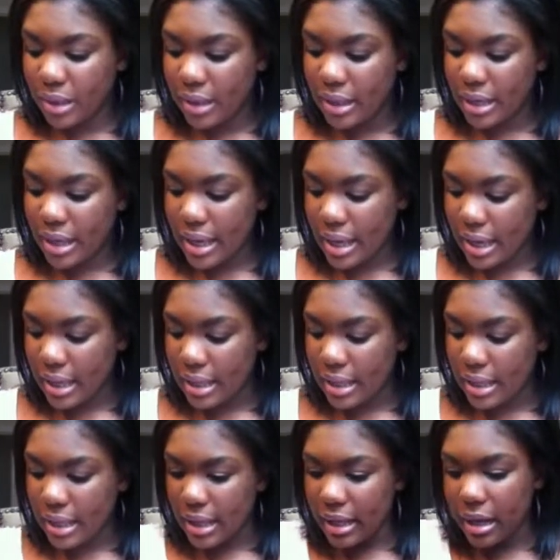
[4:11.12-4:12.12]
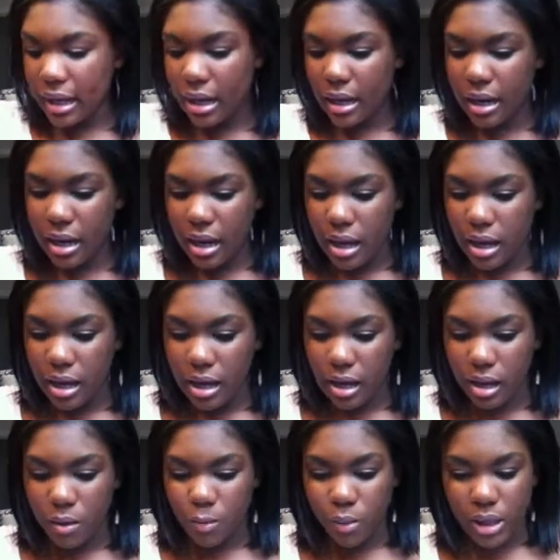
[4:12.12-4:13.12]
and then I have, what
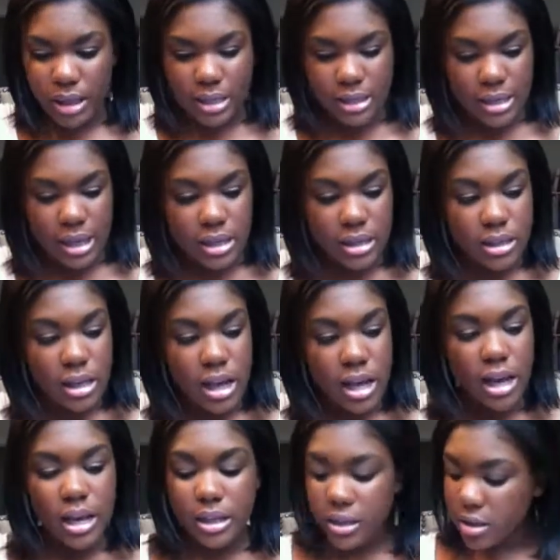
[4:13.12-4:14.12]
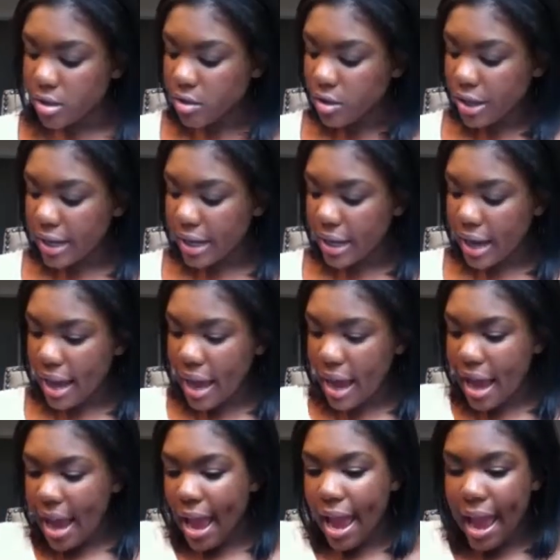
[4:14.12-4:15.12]
is this? History,
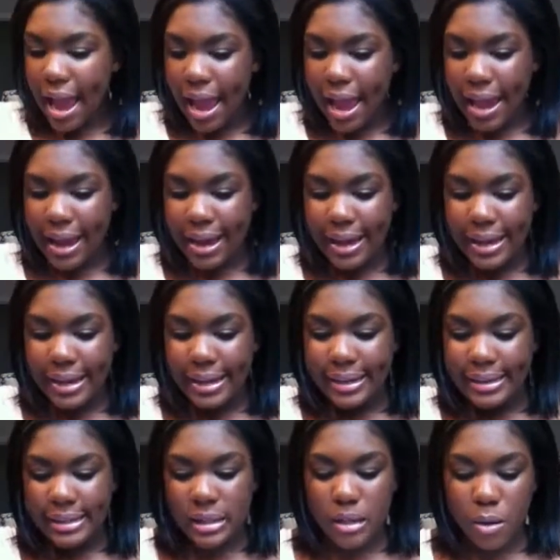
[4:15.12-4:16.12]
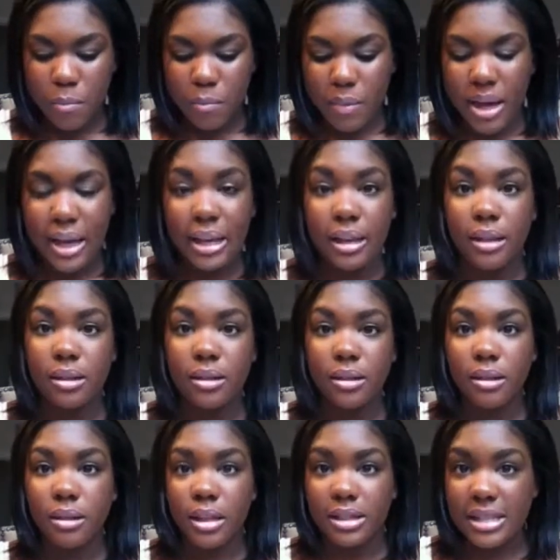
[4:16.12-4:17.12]
and my
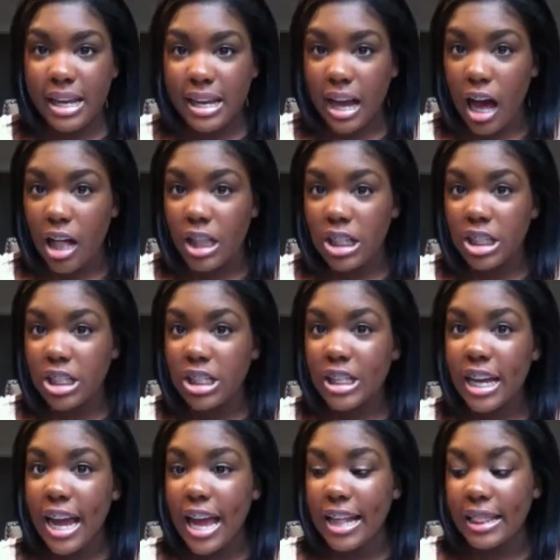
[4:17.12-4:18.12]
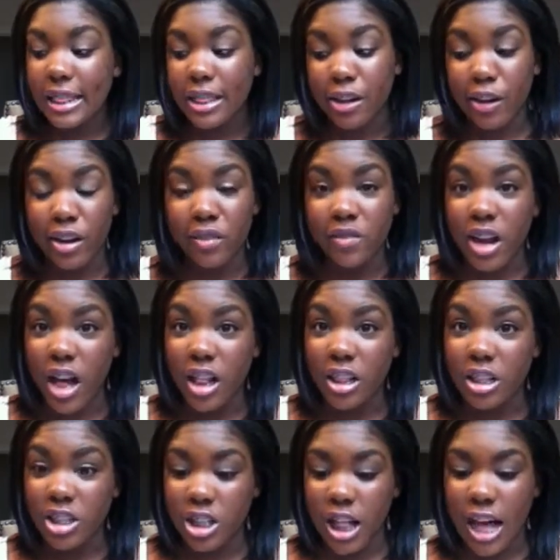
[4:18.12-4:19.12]
psychology and theory of knowledge
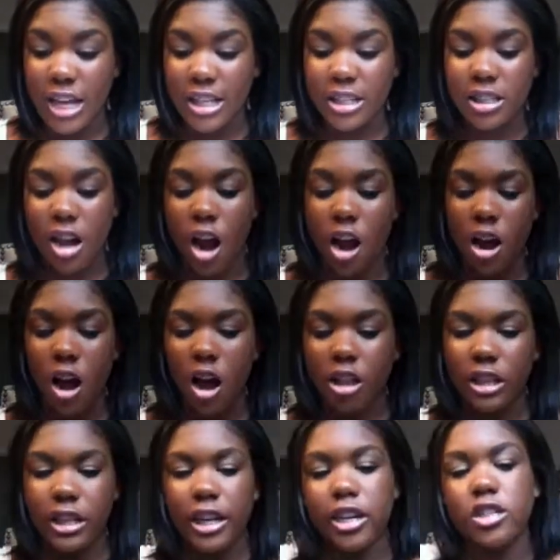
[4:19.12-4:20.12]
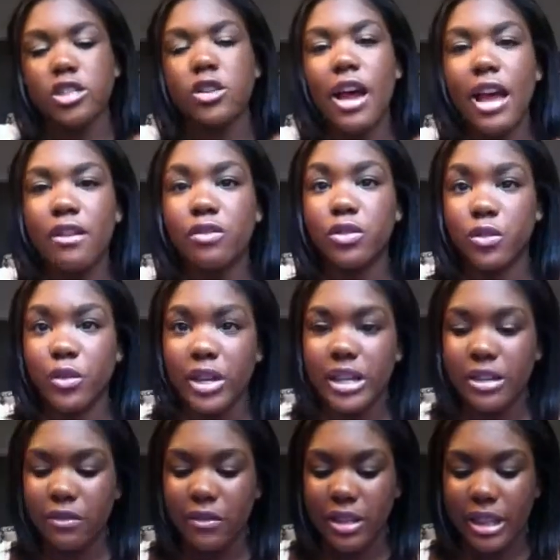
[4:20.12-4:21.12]
class are all in here. So I have 3 different
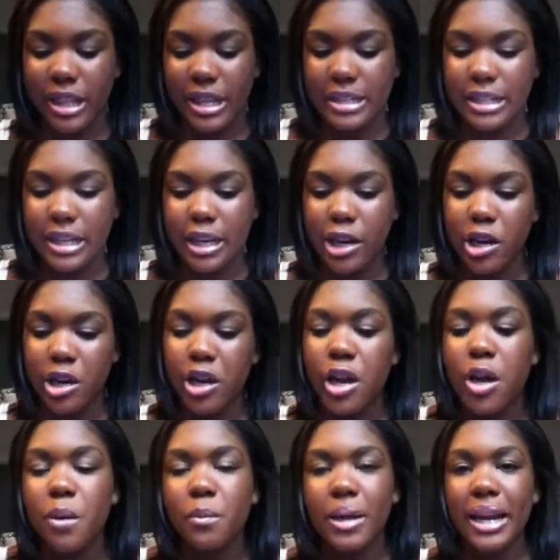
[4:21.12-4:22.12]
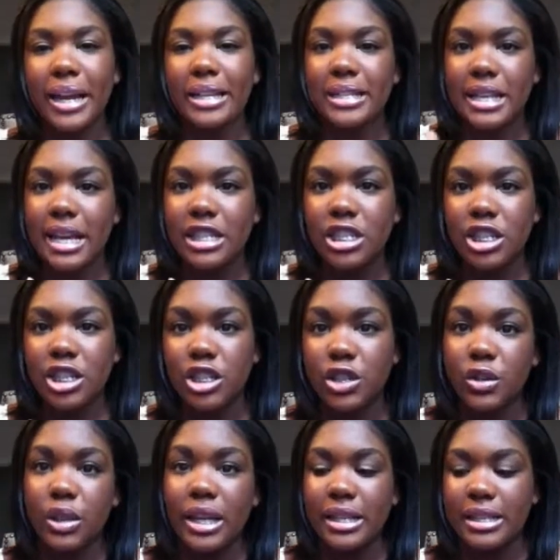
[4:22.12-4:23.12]
things in here, but I section 2 things
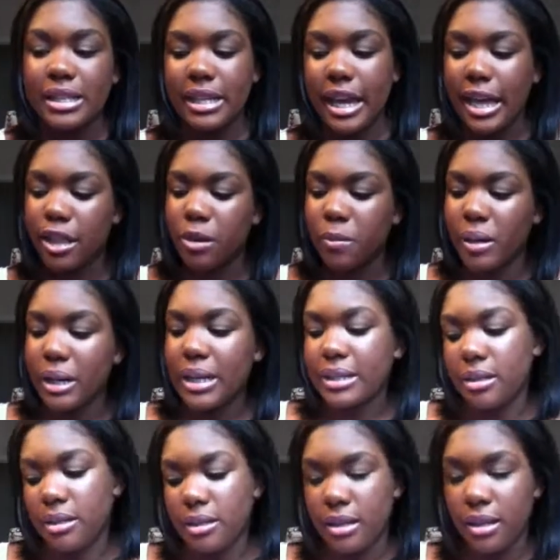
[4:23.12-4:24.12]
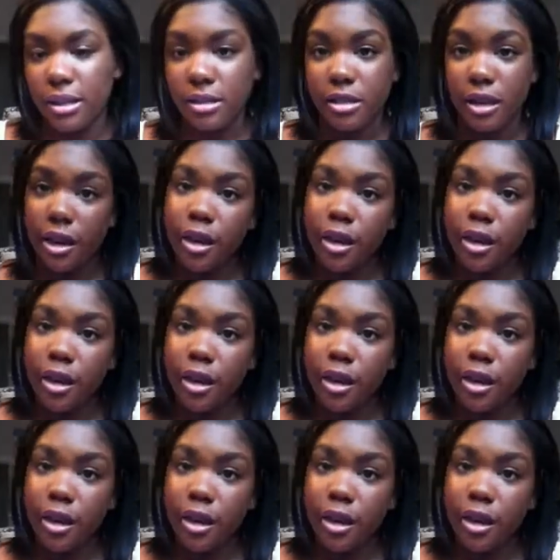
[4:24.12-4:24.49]
together because it's easier.